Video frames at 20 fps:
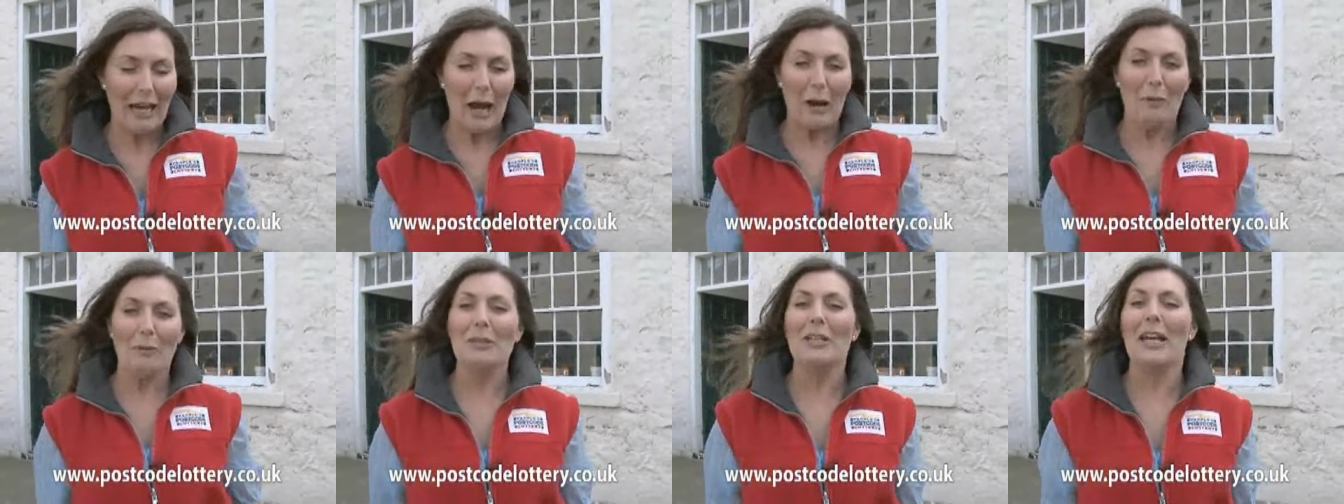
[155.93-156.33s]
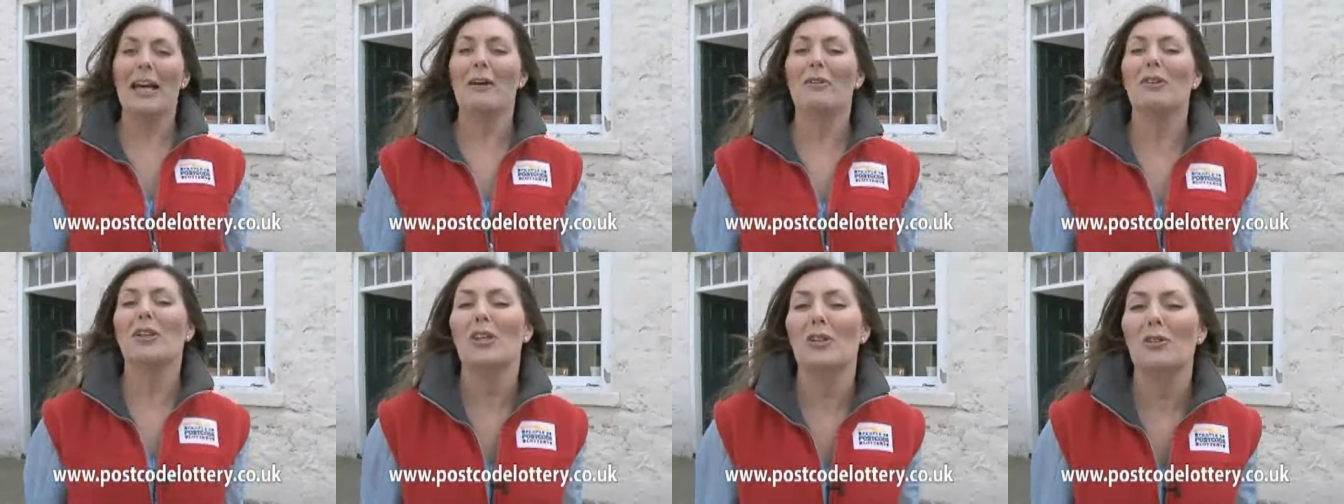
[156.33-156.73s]
I wonder
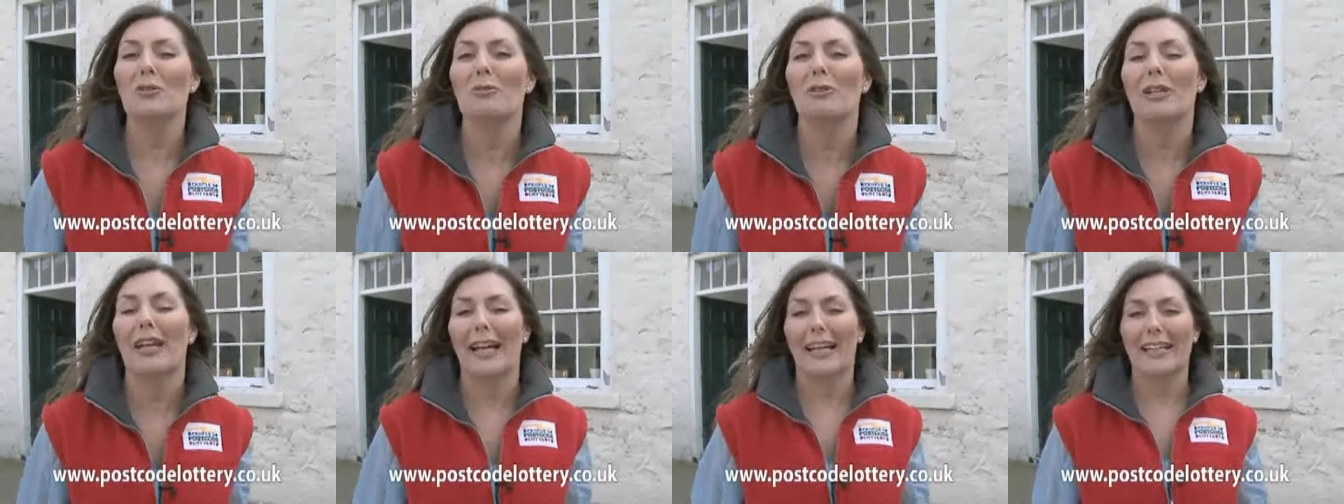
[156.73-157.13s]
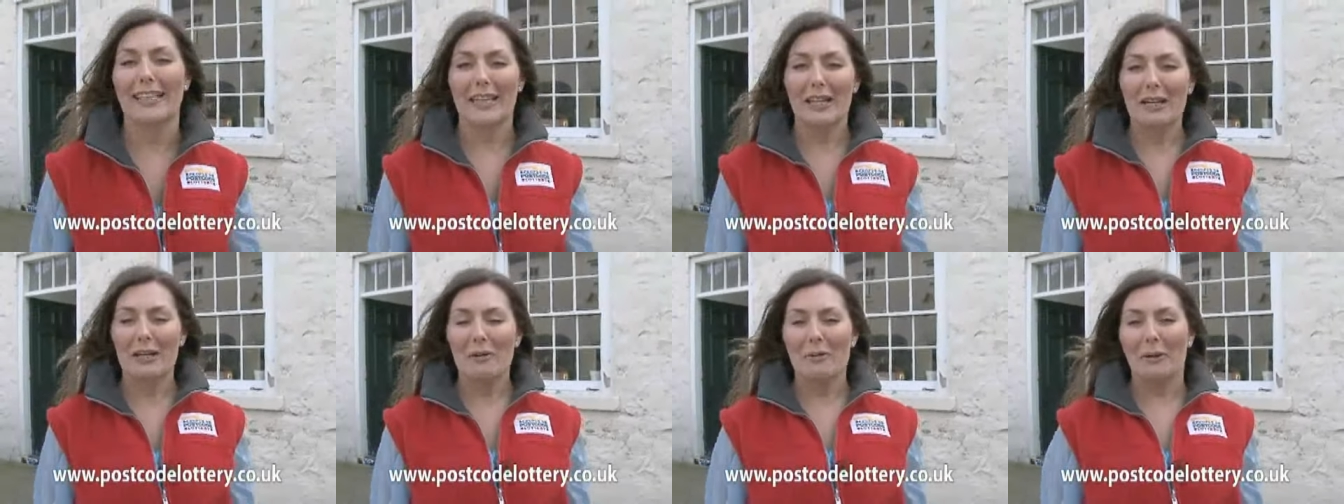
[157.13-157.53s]
how you'll react
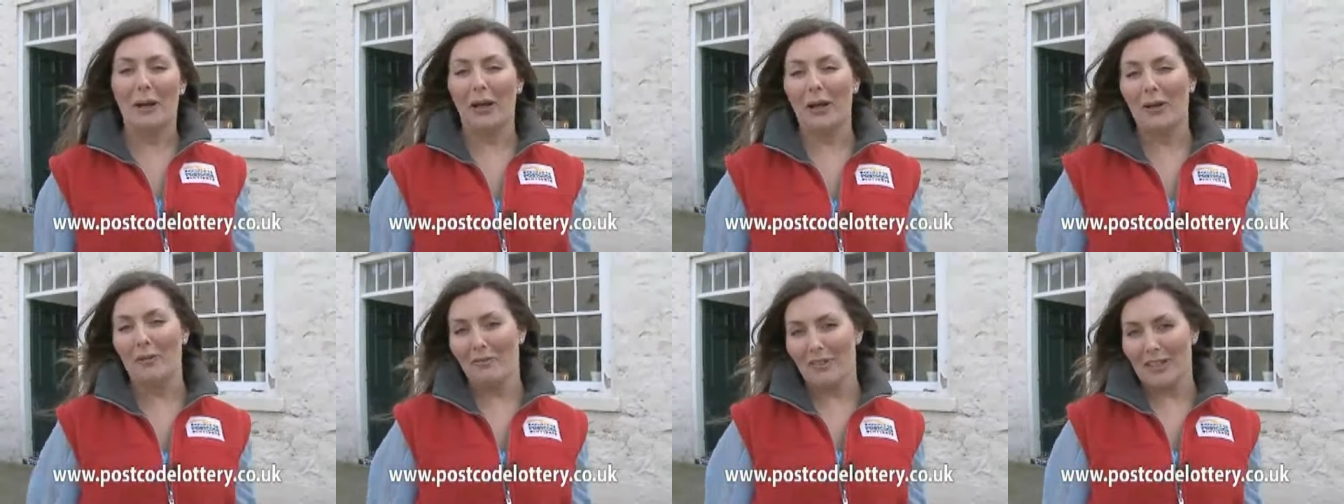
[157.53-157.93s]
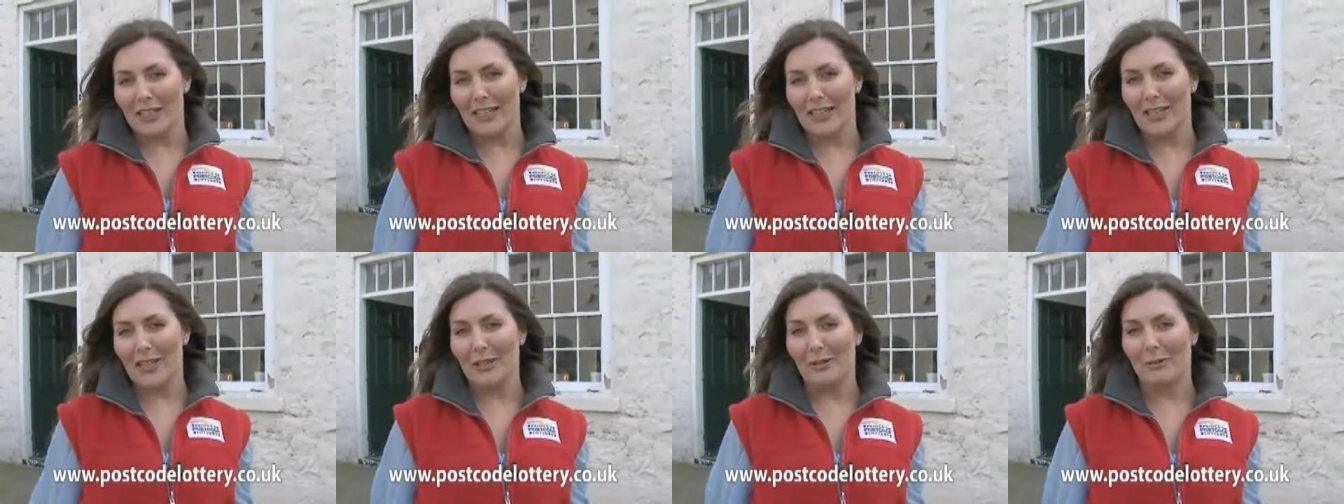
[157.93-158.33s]
when I come
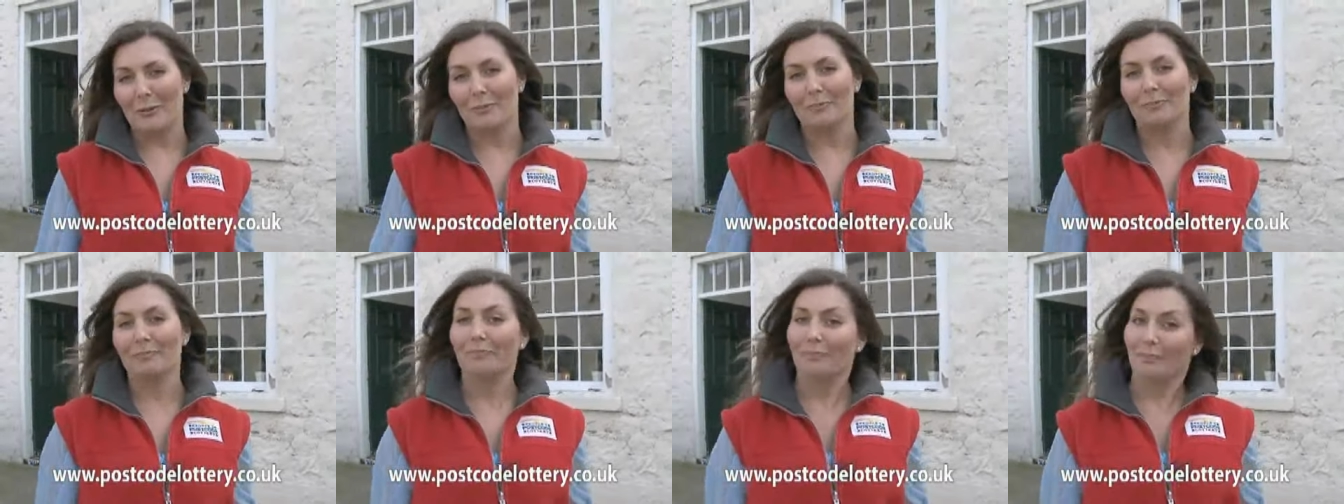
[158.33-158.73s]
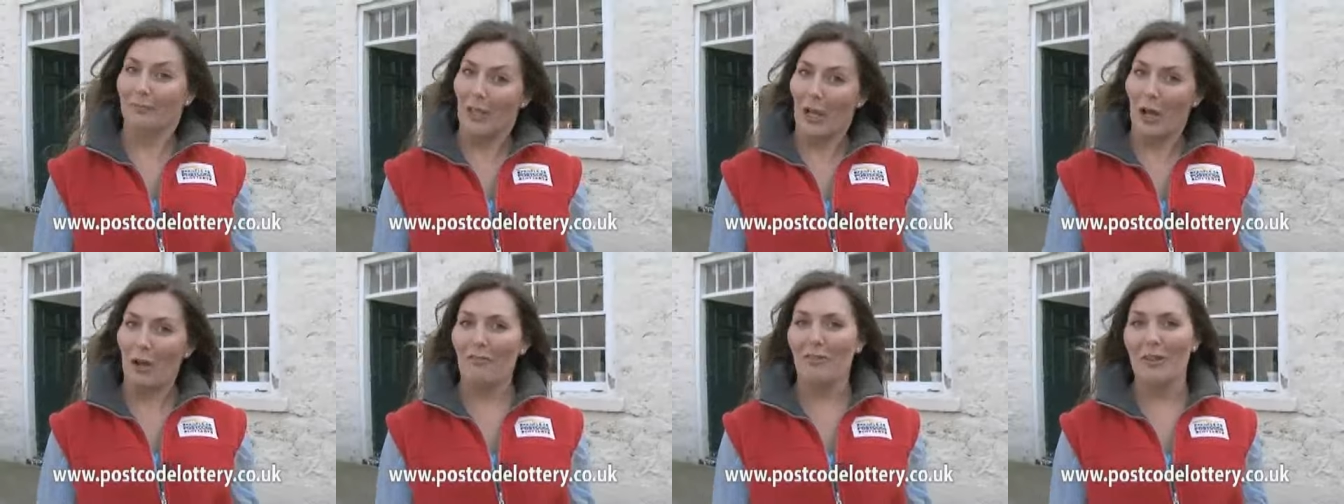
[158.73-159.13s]
visit you.
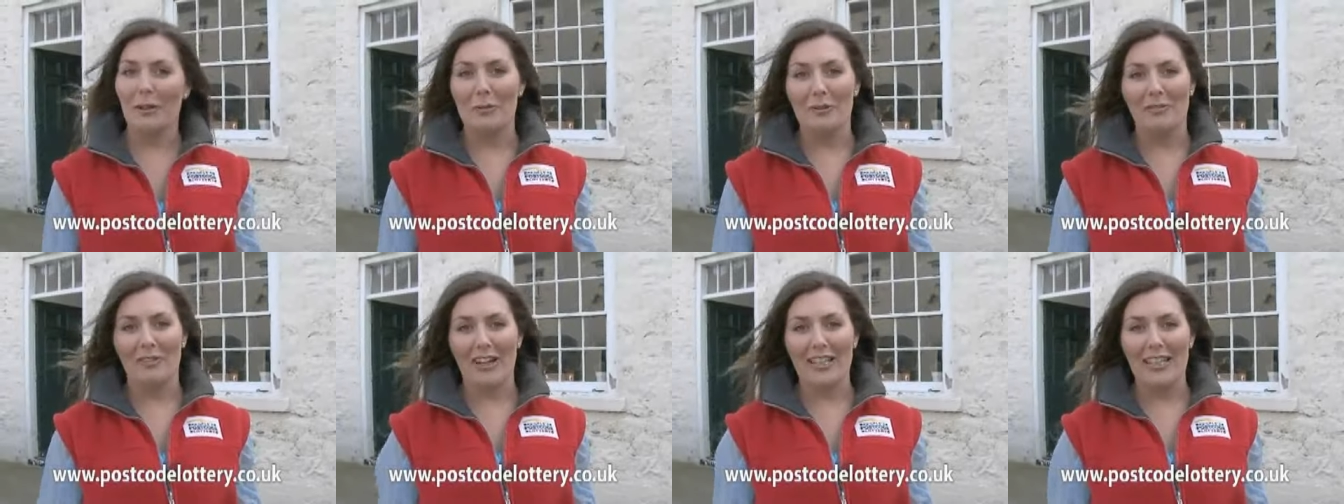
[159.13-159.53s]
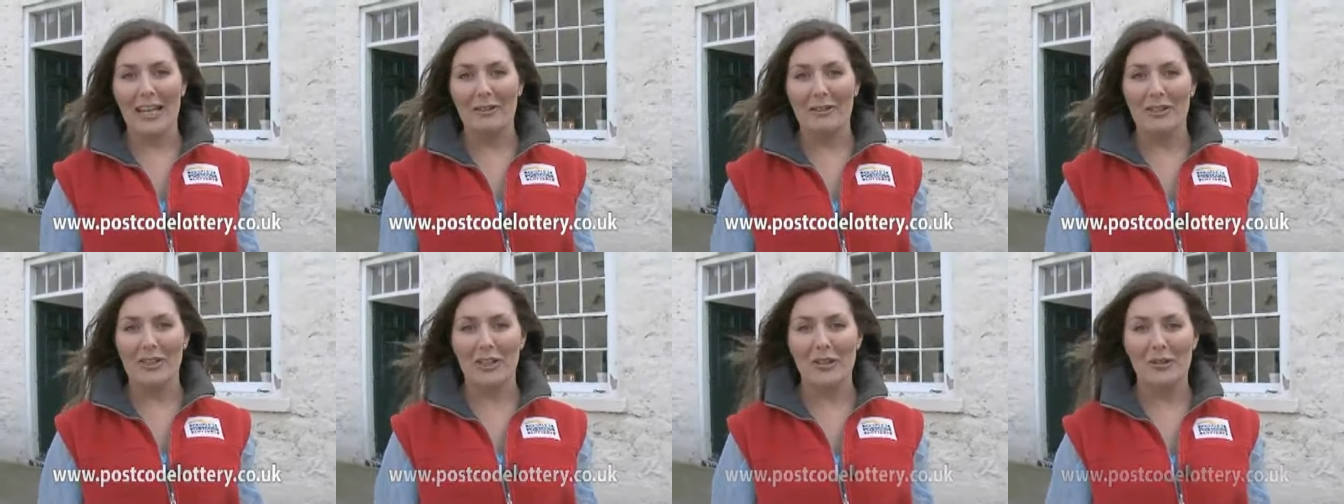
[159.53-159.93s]
Hopefully, we'll find
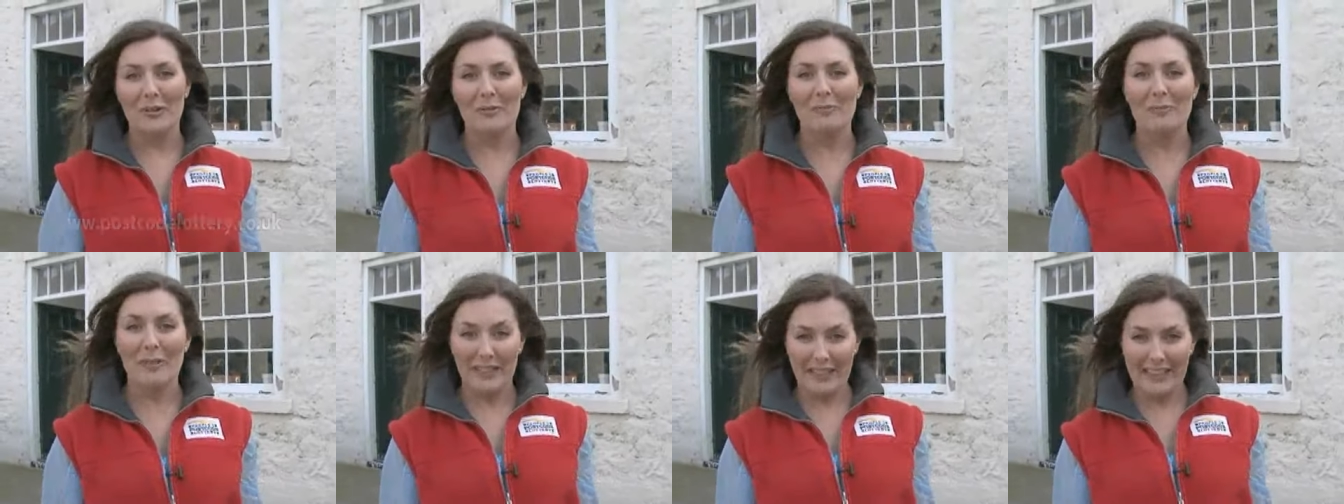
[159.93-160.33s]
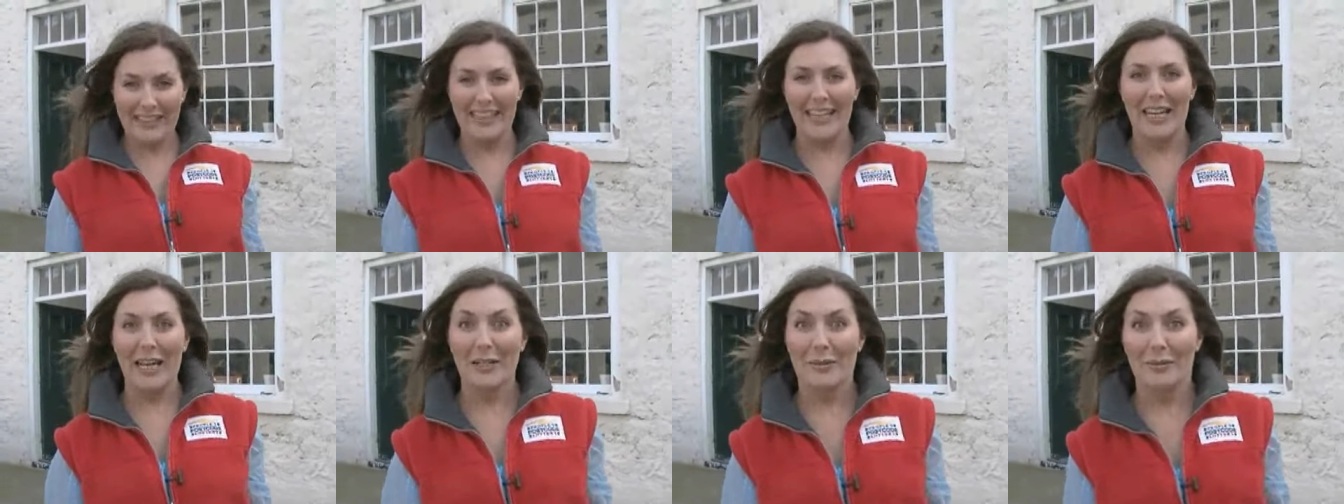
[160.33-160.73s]
out soon.
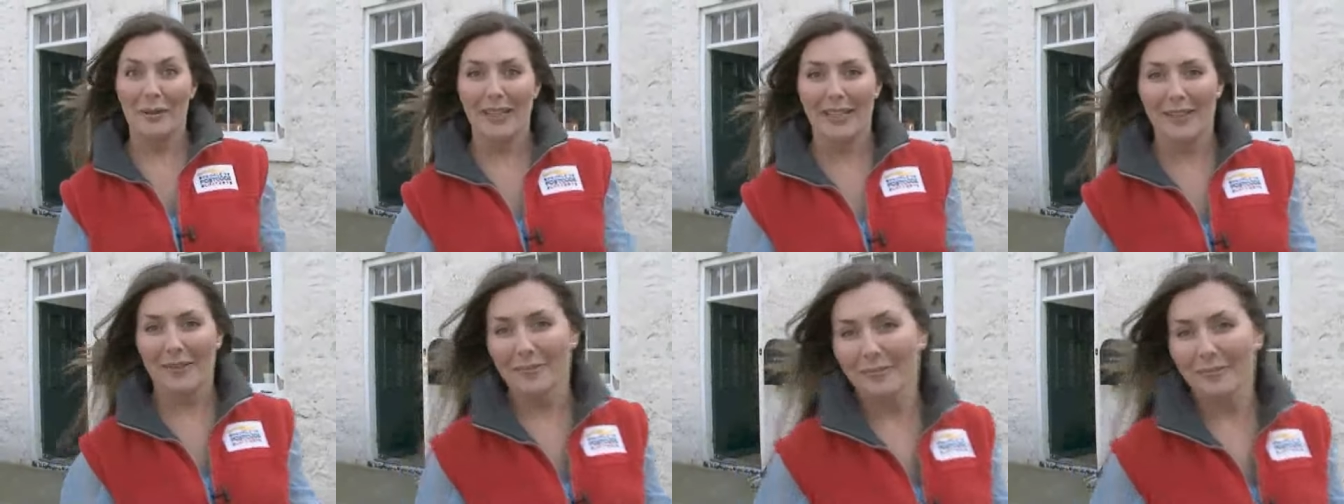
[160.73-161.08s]
See you next week.